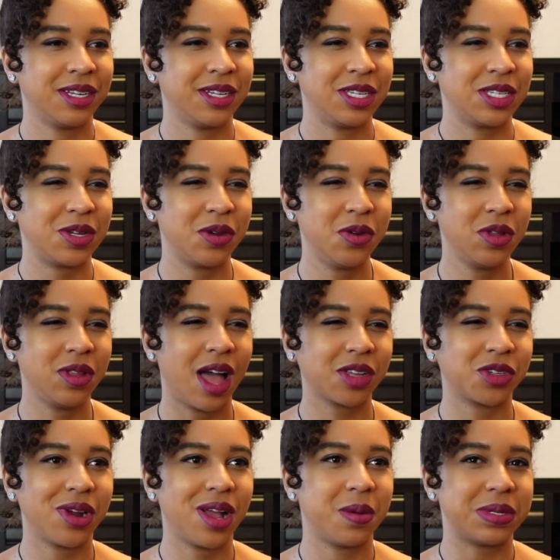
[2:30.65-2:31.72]
So who locked
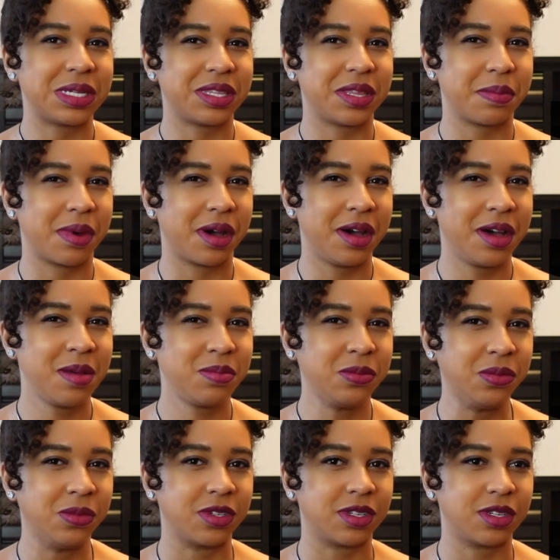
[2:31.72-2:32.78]
her out? Was it the mom?
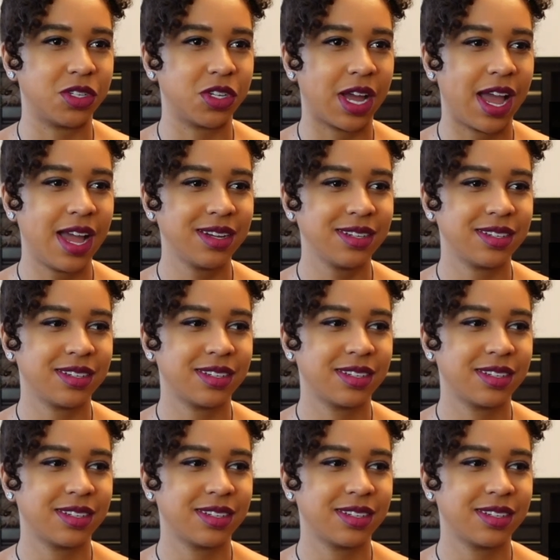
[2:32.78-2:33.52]
Was it Jack?